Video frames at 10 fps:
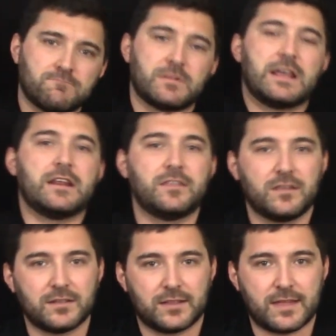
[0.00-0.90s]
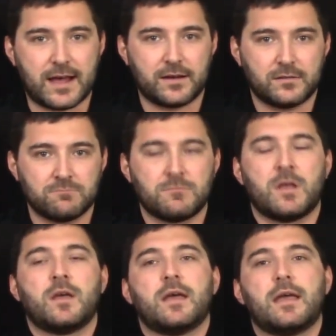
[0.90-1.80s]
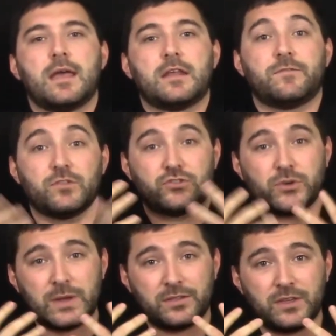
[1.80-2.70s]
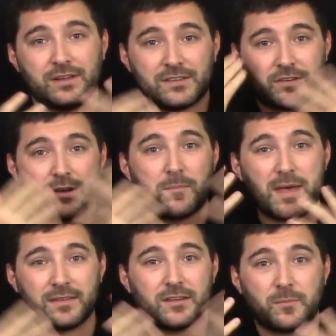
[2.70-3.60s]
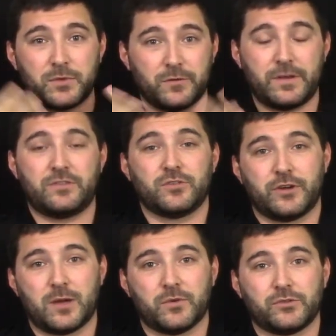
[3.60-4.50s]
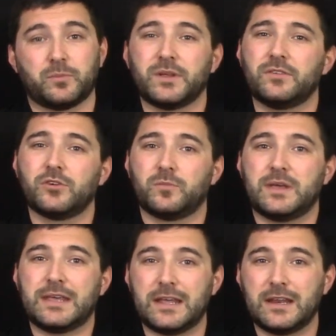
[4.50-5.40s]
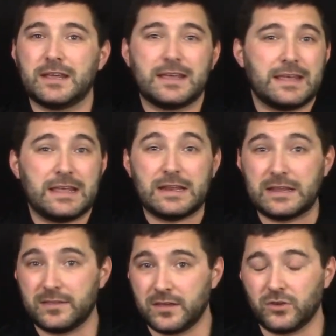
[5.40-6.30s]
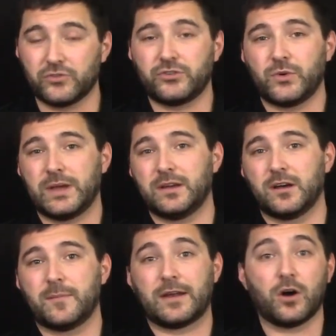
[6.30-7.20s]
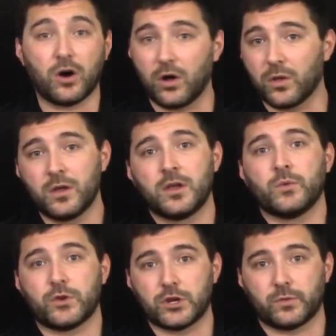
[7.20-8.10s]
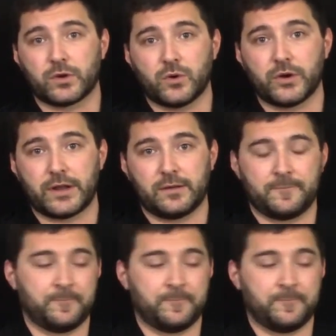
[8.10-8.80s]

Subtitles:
anything like that. And if you're chewing things, it's going to mess up your facial grammar. So please don't be eating anything or chewing gum at all when you're recording.